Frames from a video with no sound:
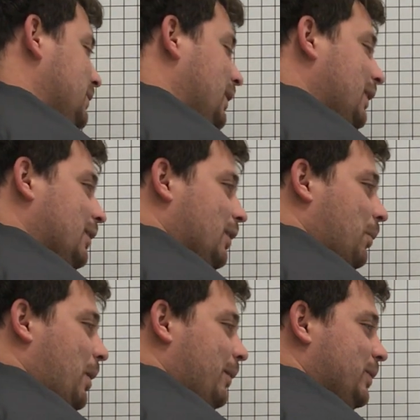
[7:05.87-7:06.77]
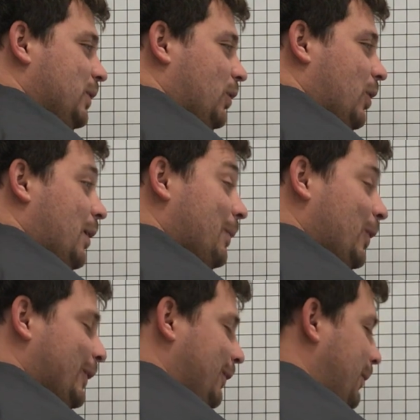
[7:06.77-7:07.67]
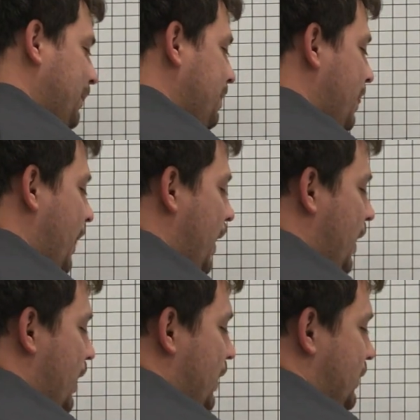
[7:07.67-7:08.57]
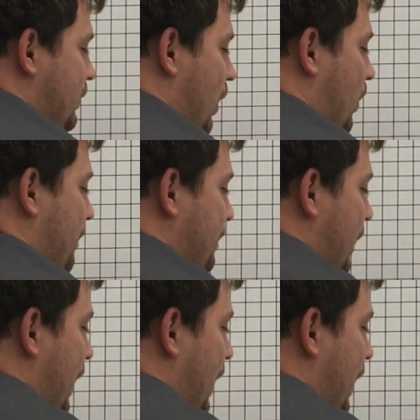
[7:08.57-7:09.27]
stays above 0 on both of them. So,